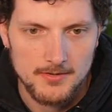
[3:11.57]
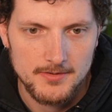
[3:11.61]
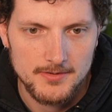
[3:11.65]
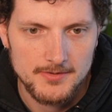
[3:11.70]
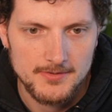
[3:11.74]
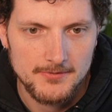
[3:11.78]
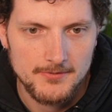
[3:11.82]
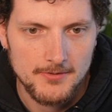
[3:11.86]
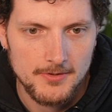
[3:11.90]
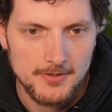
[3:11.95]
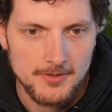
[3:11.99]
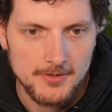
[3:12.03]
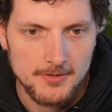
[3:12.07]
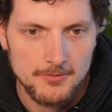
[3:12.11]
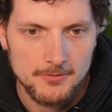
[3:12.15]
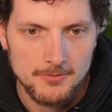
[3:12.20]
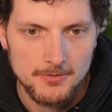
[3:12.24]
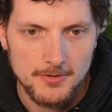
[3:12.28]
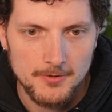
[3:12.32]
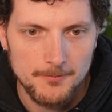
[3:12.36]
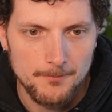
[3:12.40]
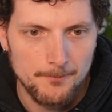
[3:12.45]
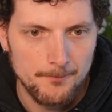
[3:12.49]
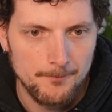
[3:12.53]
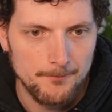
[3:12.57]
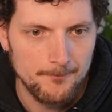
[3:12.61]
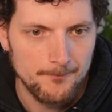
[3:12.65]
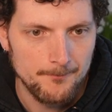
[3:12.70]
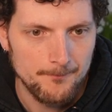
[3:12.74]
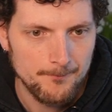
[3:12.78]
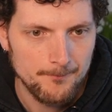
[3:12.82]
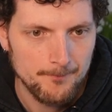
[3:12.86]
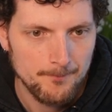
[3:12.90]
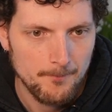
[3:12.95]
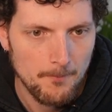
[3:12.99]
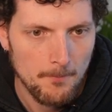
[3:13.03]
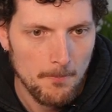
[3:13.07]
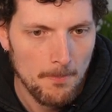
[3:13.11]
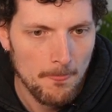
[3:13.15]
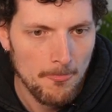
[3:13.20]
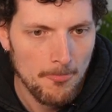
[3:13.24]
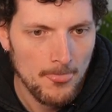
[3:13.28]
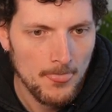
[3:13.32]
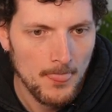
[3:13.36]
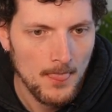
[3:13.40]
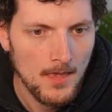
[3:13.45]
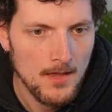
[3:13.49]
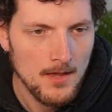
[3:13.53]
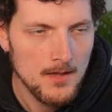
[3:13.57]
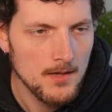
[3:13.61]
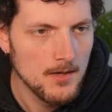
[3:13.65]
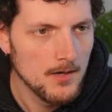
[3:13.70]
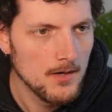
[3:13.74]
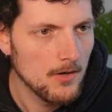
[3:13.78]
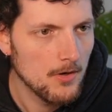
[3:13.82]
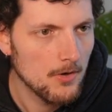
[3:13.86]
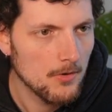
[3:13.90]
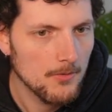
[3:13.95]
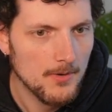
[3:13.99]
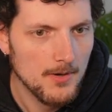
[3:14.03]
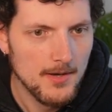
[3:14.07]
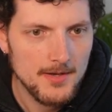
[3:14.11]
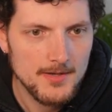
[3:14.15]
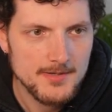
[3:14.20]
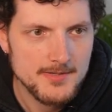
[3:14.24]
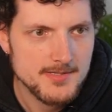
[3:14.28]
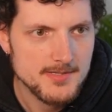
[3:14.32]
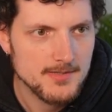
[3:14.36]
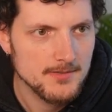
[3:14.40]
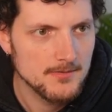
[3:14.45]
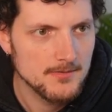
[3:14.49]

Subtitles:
That's very cool. All right.